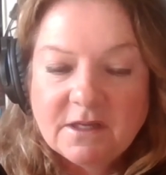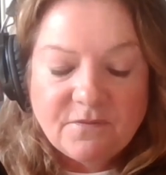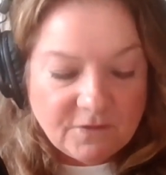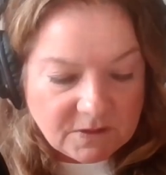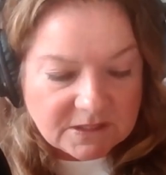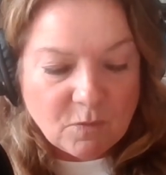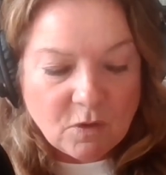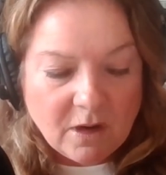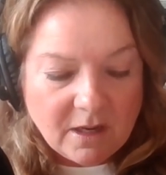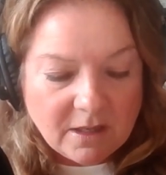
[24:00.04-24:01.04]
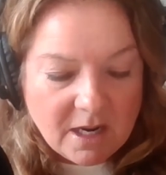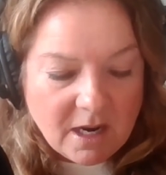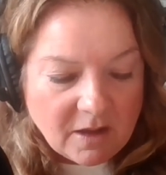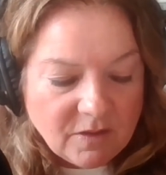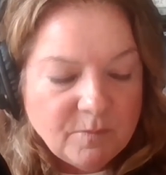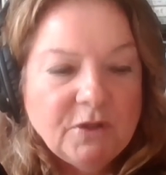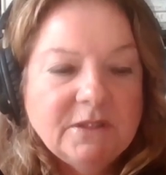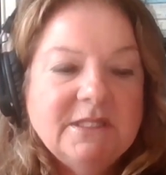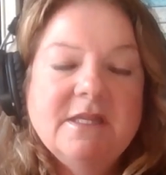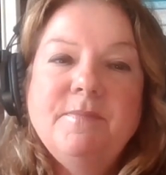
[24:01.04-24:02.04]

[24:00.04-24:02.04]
I'll focus more on the books and the